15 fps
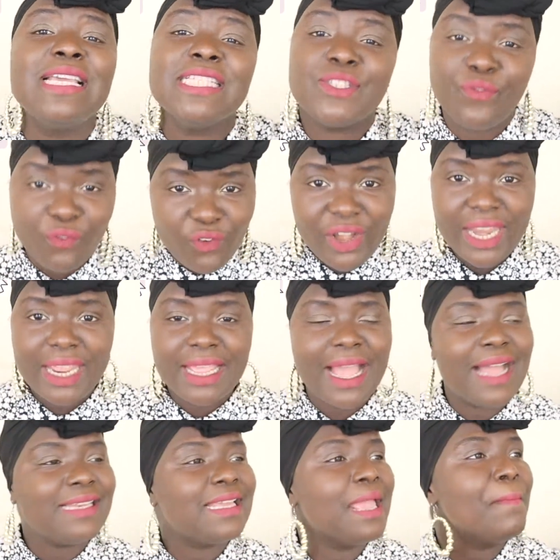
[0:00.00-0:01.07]
it's free
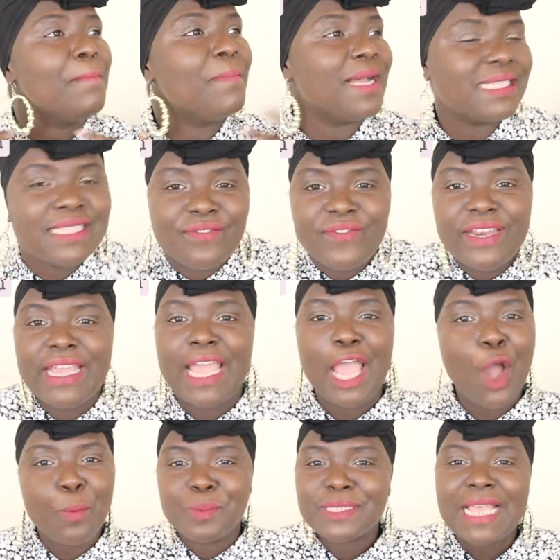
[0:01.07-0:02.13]
and it massively
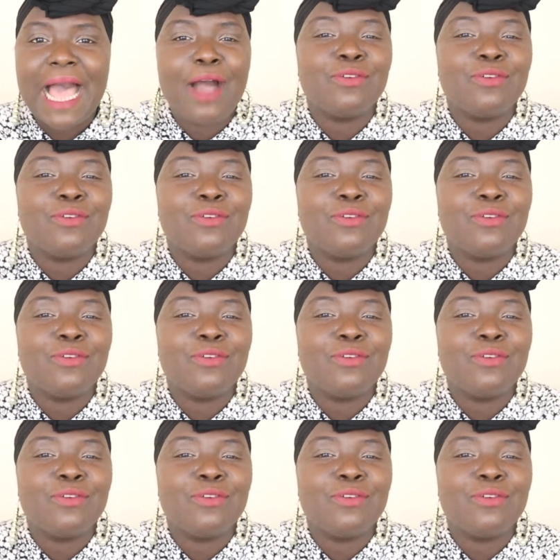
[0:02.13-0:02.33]
helps